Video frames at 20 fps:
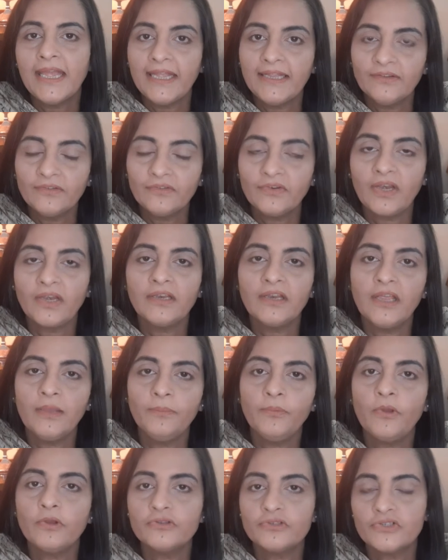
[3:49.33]
Instead,
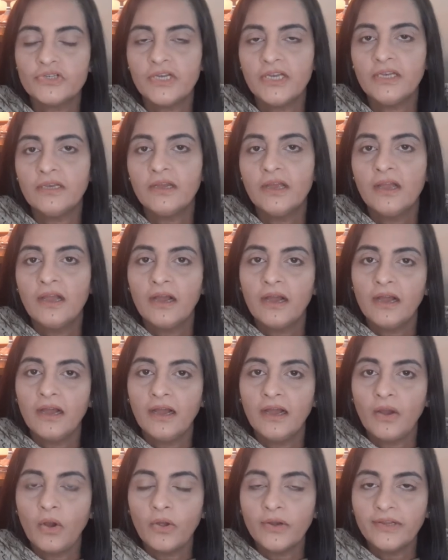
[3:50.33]
keep your sheet
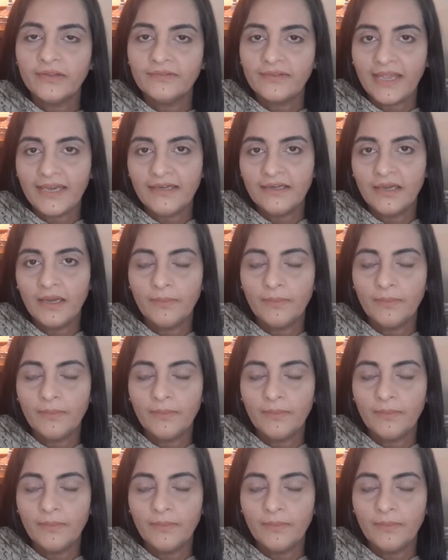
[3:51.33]
on a side